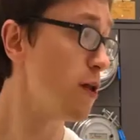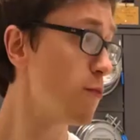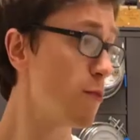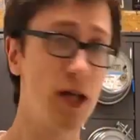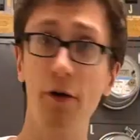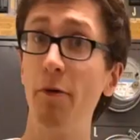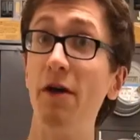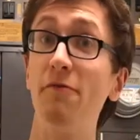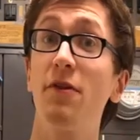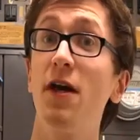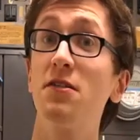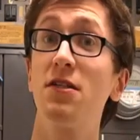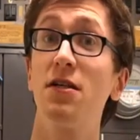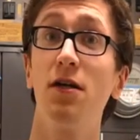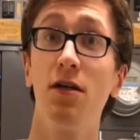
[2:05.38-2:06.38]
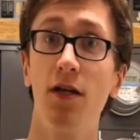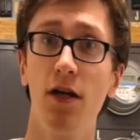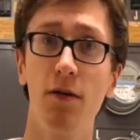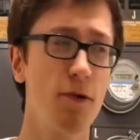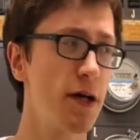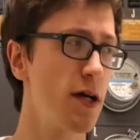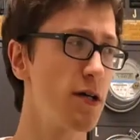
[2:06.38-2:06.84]
while I wait for that to heal up,
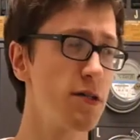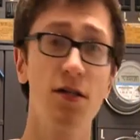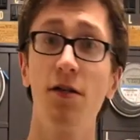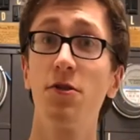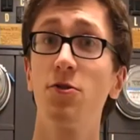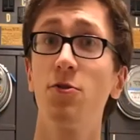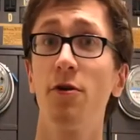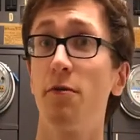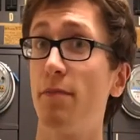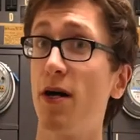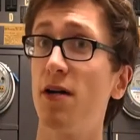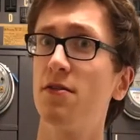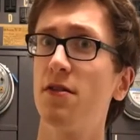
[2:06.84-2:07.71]
why not tell a story to pass the